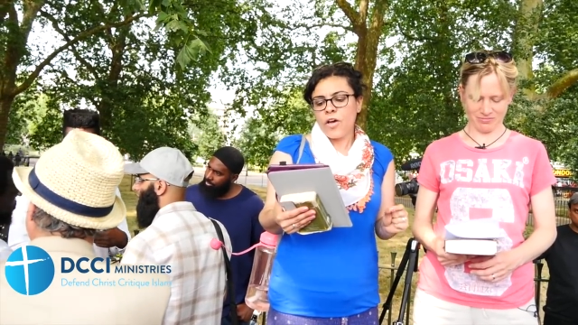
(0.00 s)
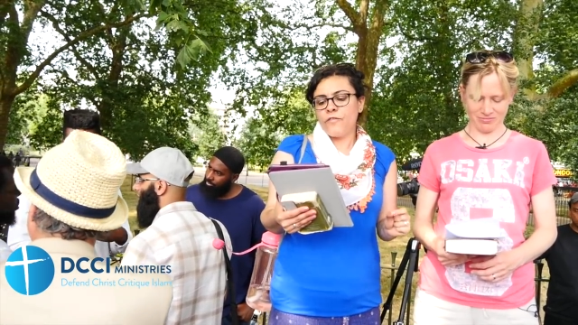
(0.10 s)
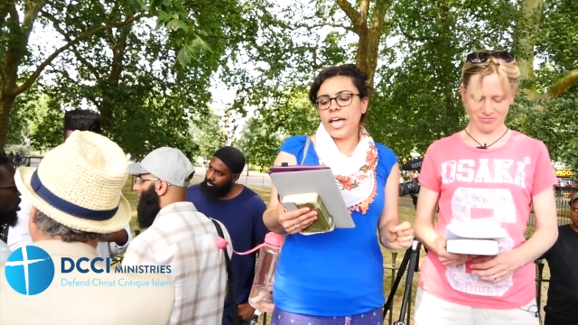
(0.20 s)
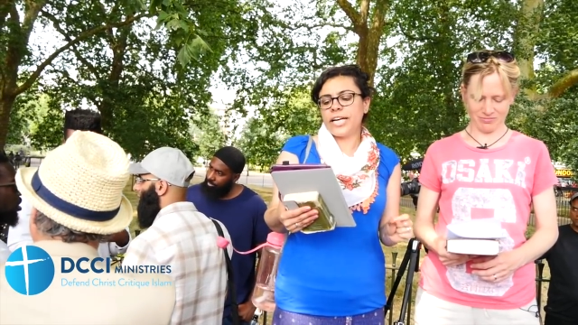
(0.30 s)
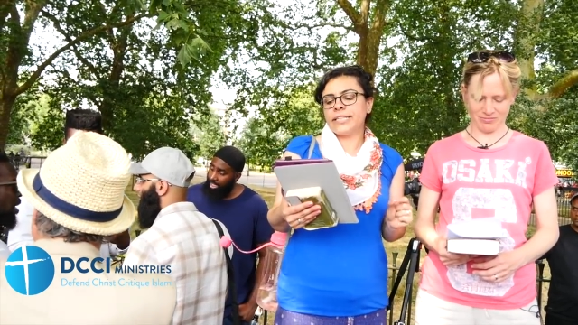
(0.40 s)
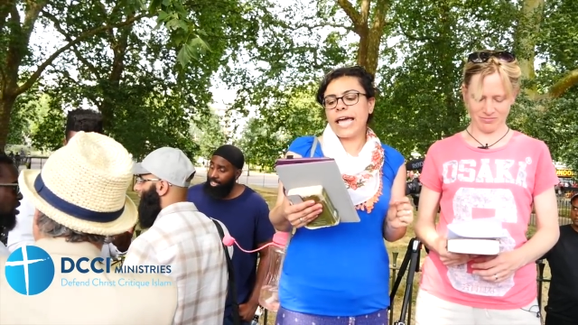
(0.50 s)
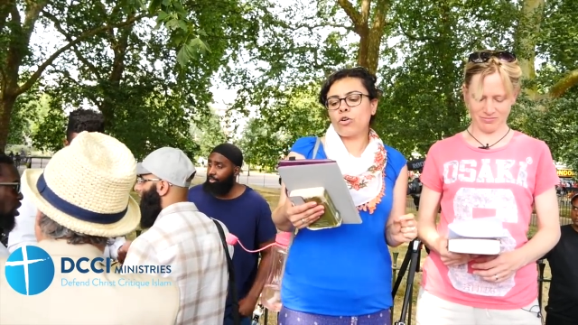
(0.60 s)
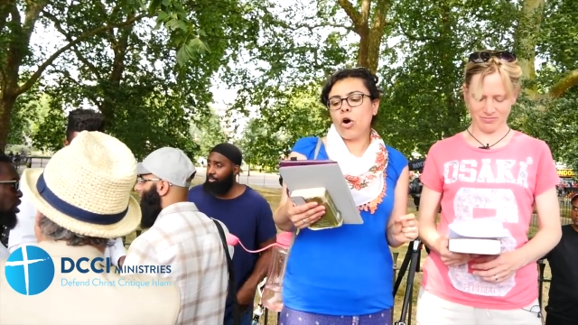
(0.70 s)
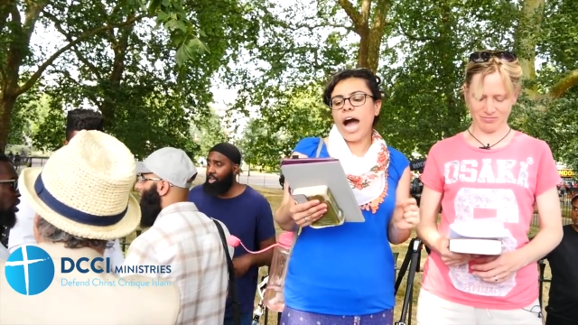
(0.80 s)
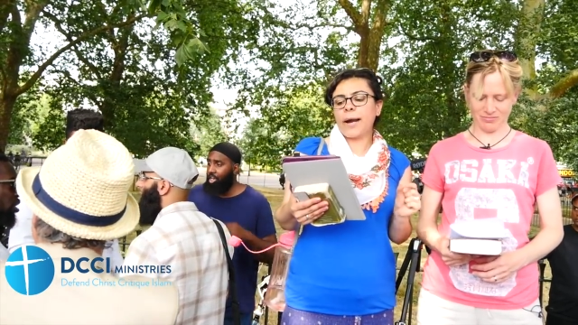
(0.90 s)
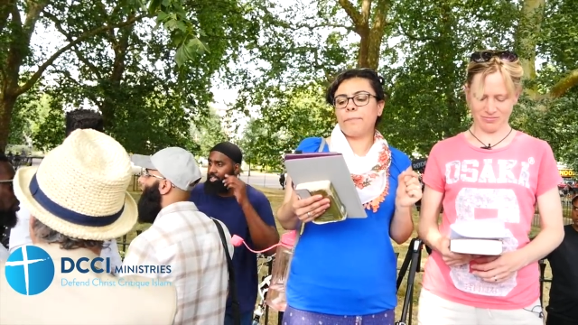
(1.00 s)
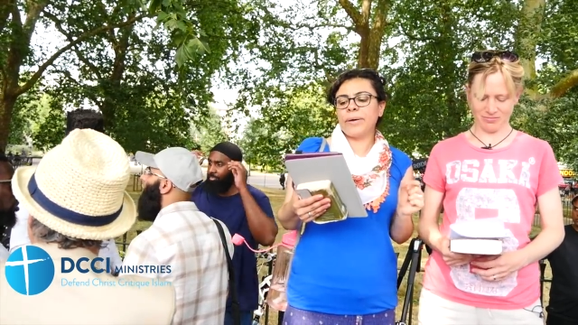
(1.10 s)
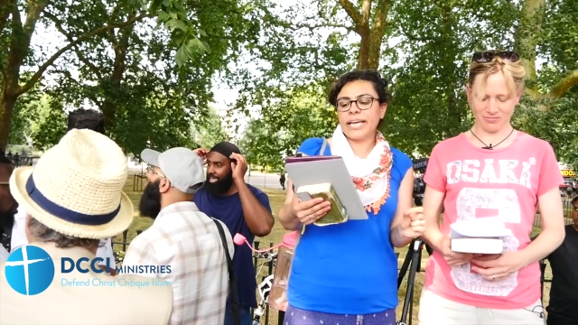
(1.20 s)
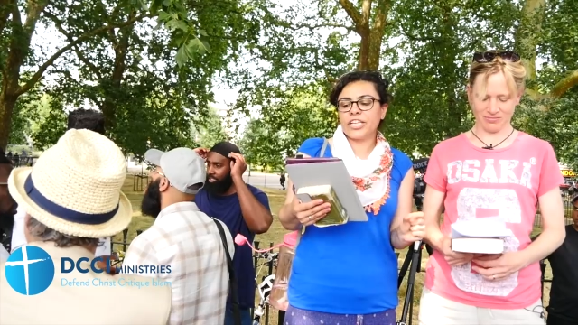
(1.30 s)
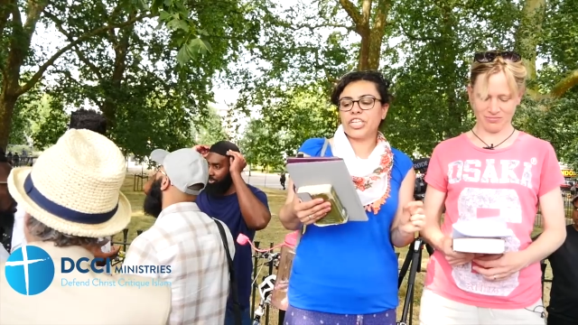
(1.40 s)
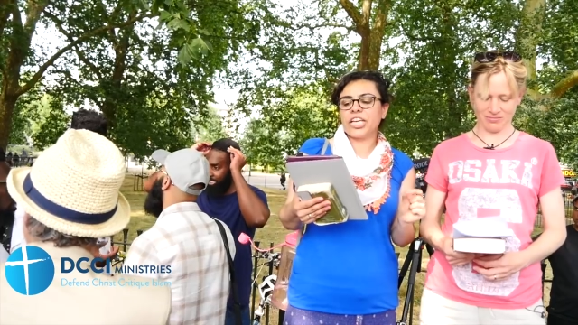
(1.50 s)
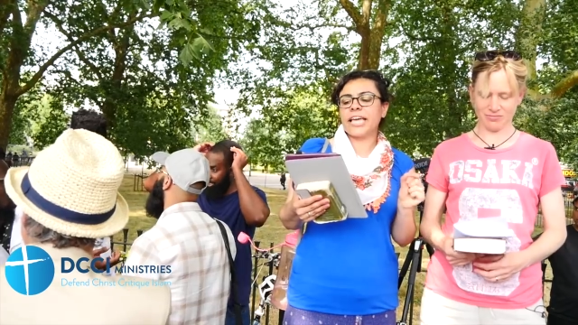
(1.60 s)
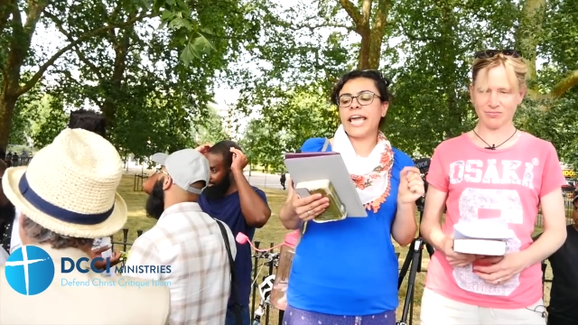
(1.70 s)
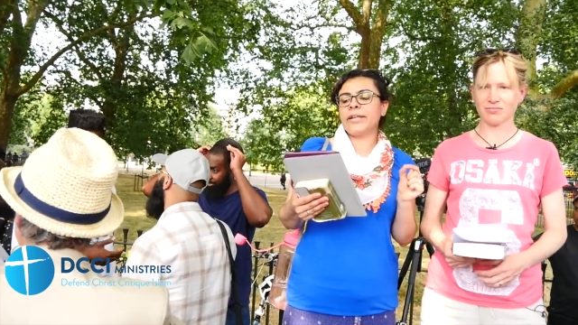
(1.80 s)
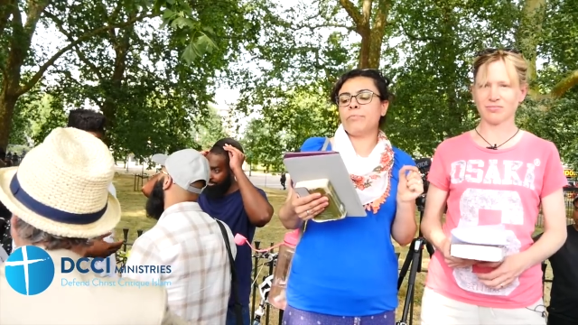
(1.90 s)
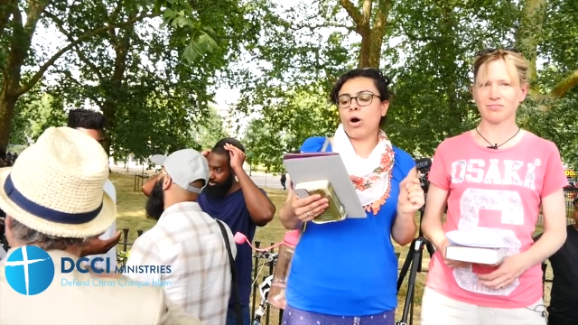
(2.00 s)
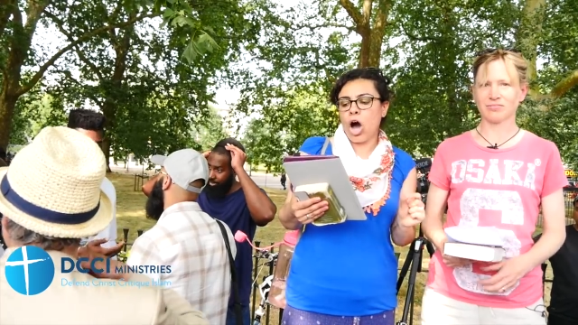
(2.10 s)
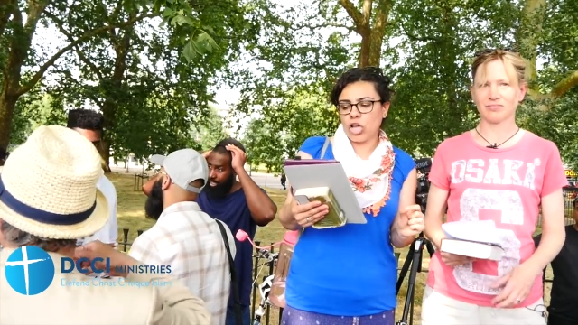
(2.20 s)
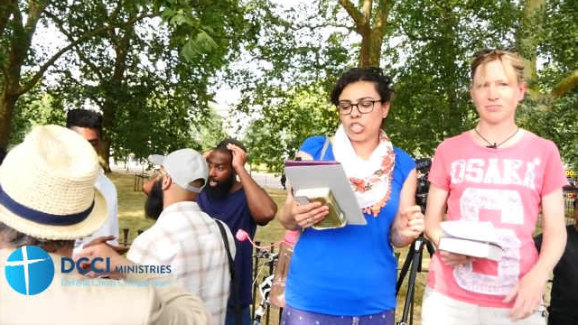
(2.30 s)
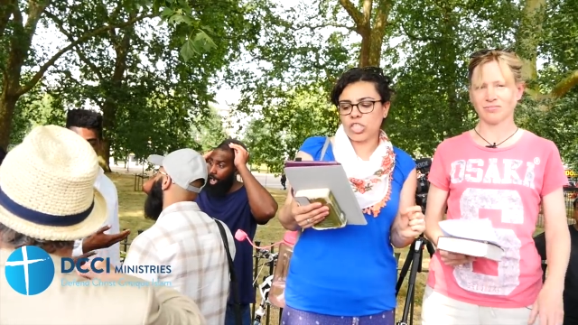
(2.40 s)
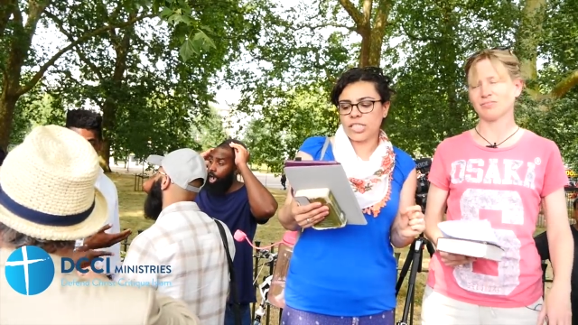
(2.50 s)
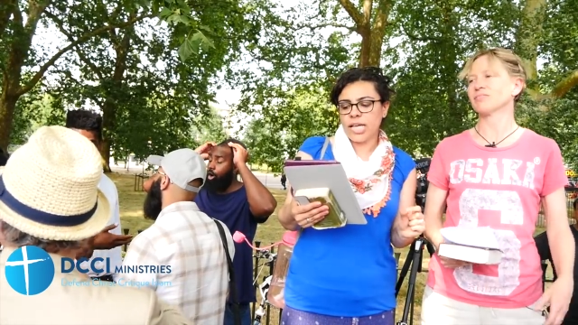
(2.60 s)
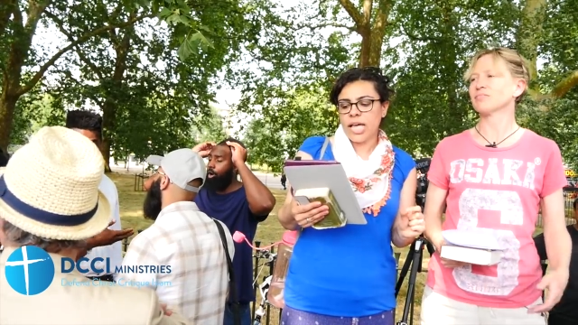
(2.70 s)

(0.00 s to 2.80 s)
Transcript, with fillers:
Speaker 1: will require preaching in mosques